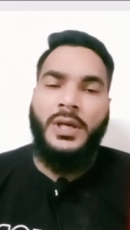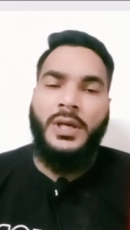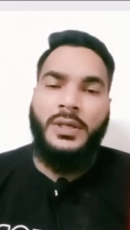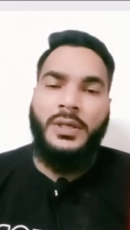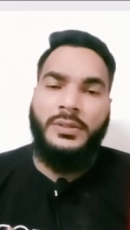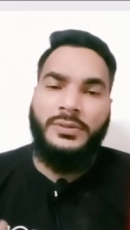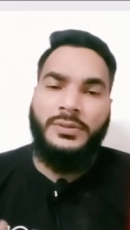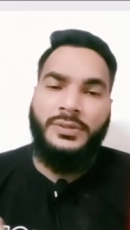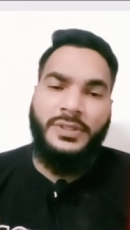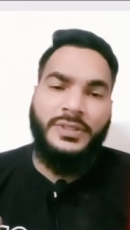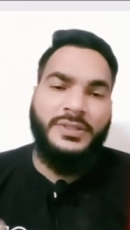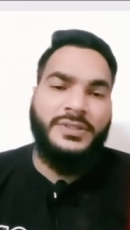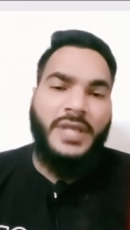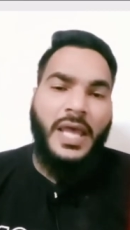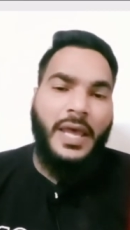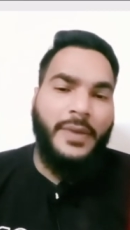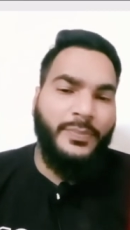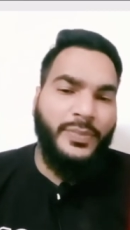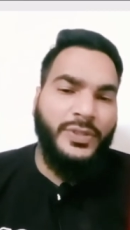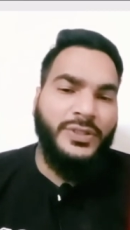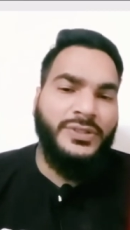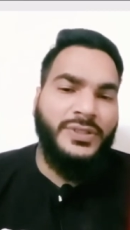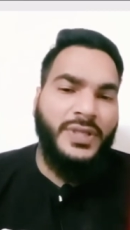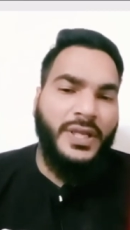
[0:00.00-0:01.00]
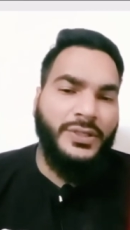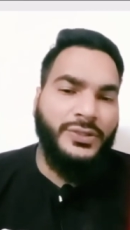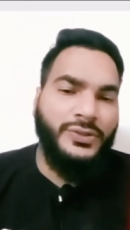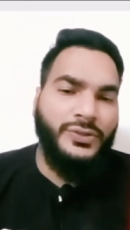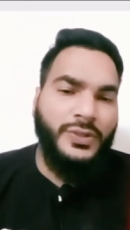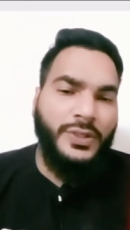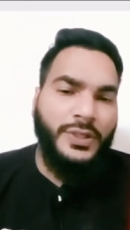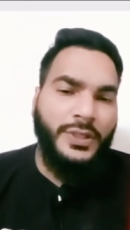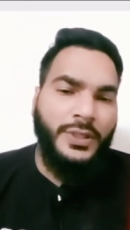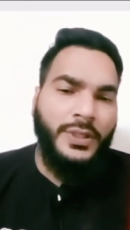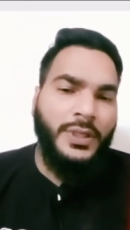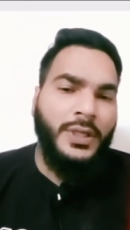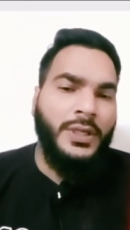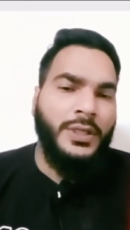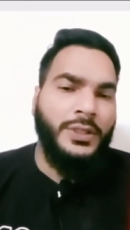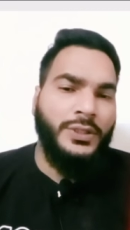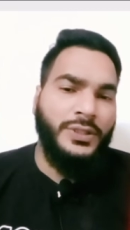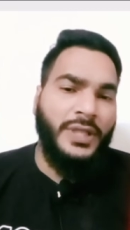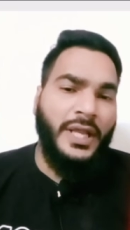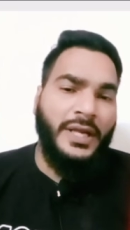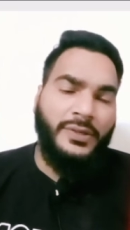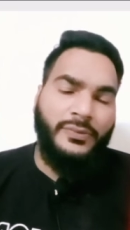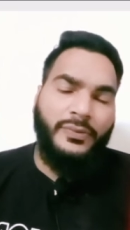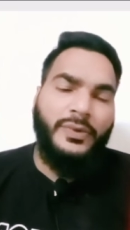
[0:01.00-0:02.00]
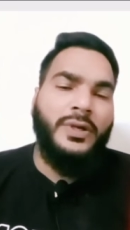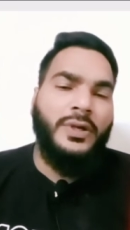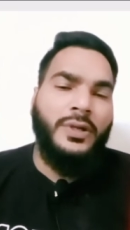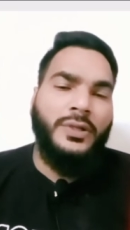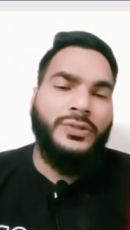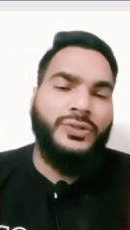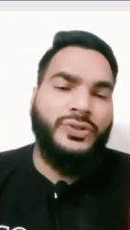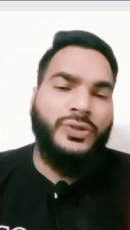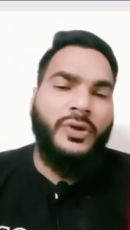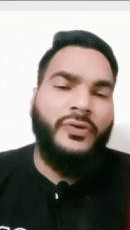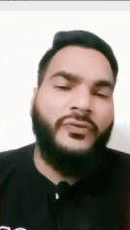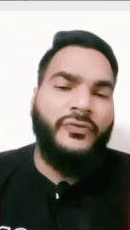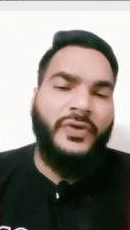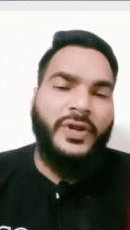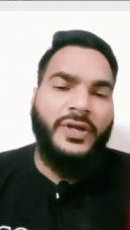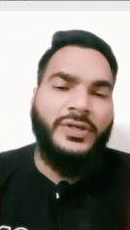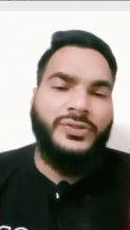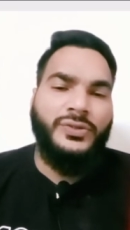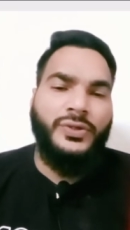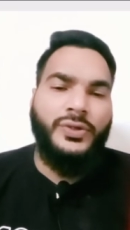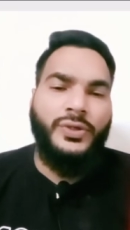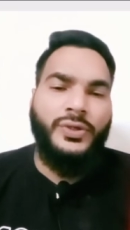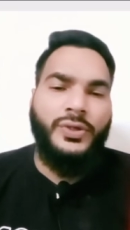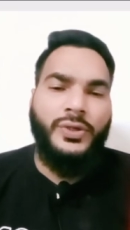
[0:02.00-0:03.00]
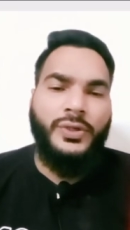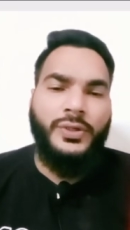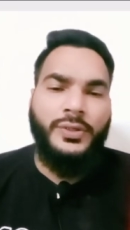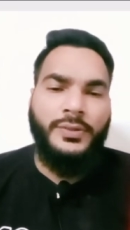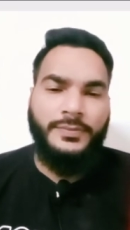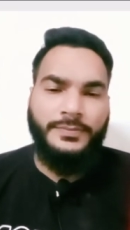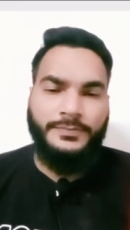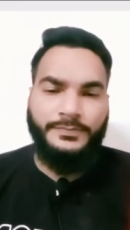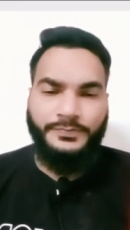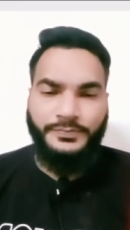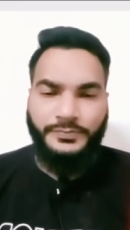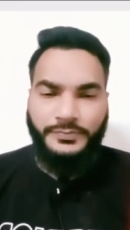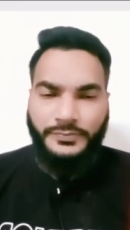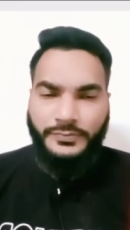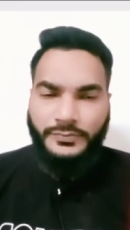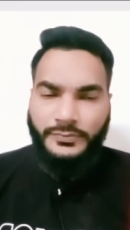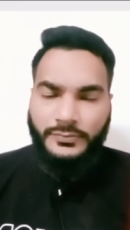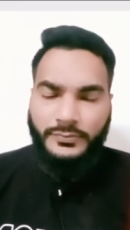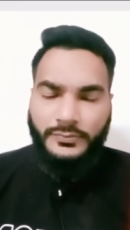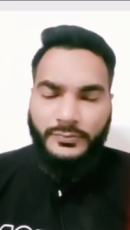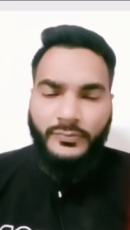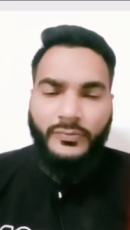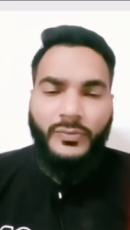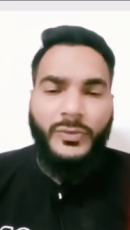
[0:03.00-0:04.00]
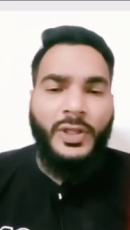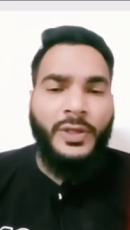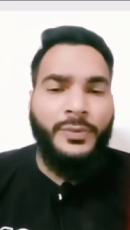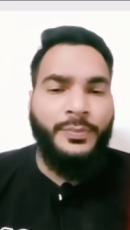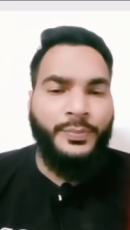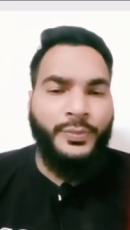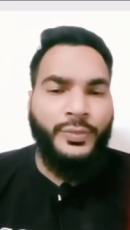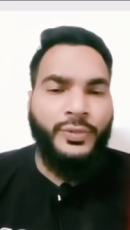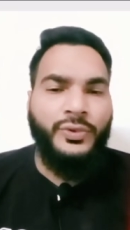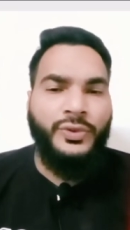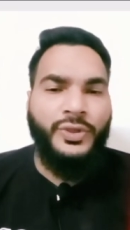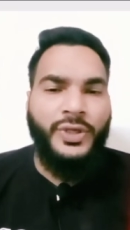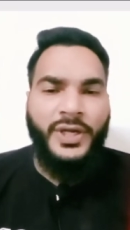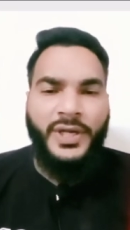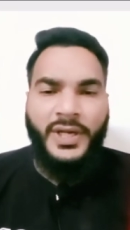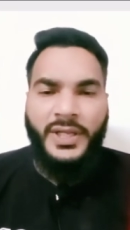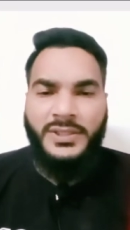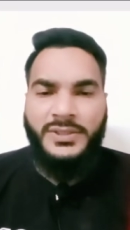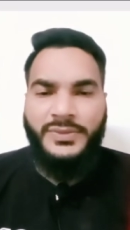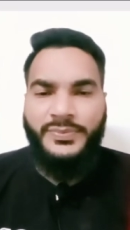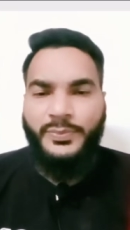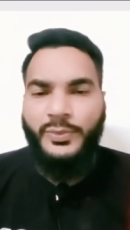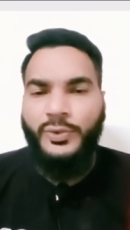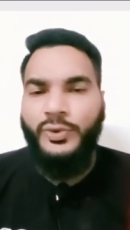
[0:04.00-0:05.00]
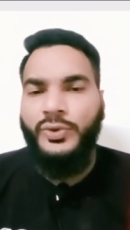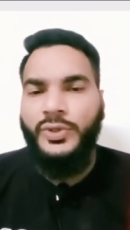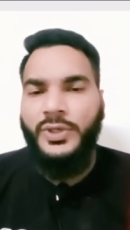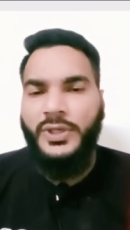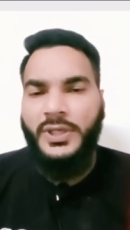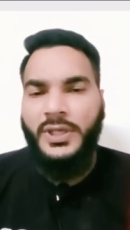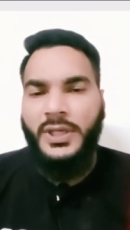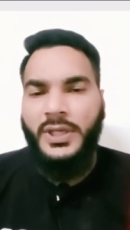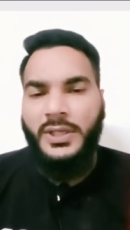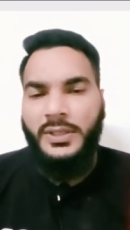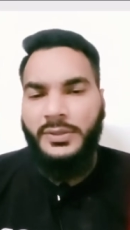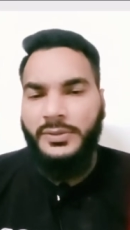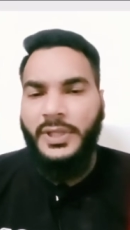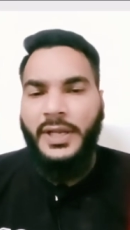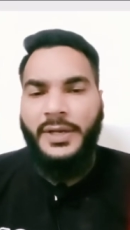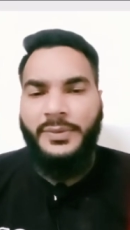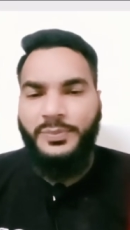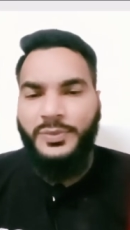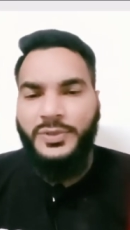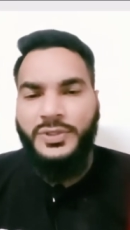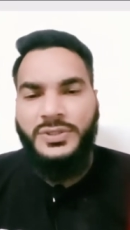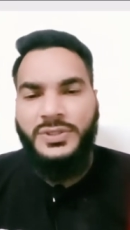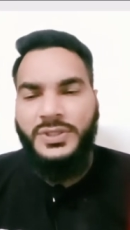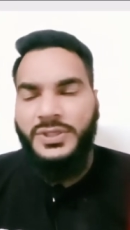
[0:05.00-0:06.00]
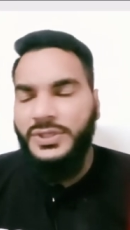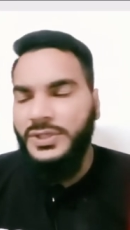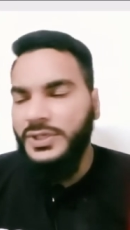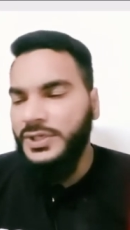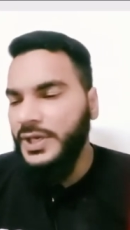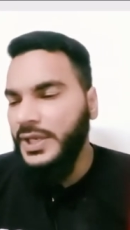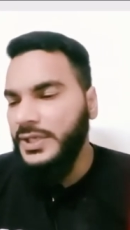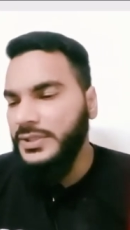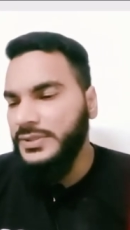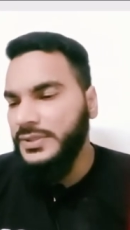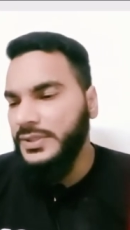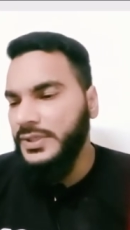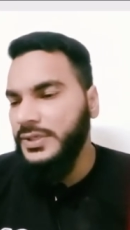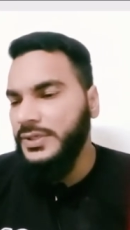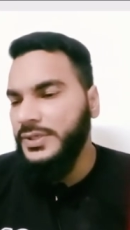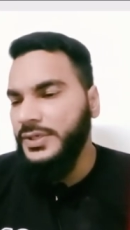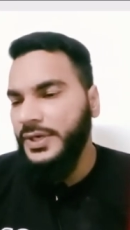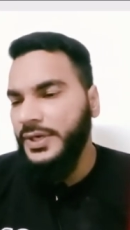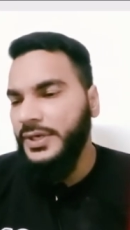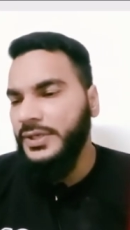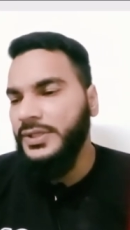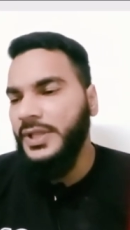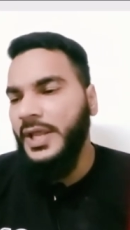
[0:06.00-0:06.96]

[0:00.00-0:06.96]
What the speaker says: this happens actually, that will also affects on your import and export, that means international trade.